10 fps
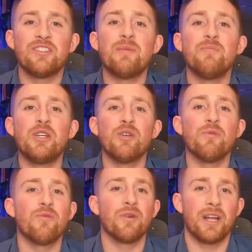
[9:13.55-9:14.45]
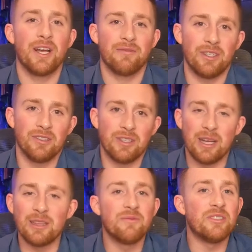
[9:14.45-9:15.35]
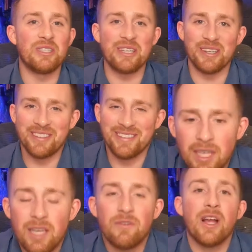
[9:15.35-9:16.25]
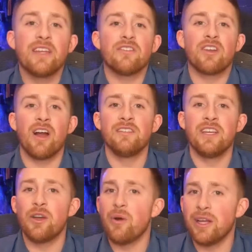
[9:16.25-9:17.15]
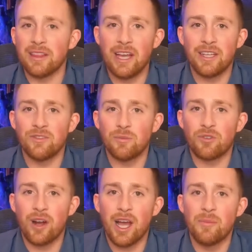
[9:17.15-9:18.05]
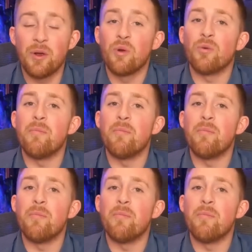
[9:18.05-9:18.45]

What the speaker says: Send me your before and afters. I'd love to see it. If you like this content, go ahead and like and subscribe.